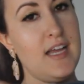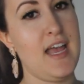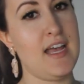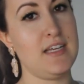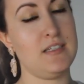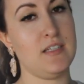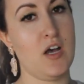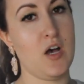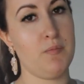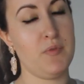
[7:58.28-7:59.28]
And
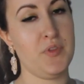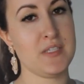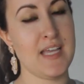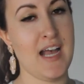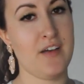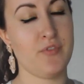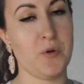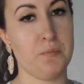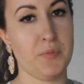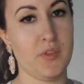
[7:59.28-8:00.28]
um, this I got
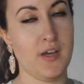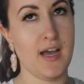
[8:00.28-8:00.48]
from,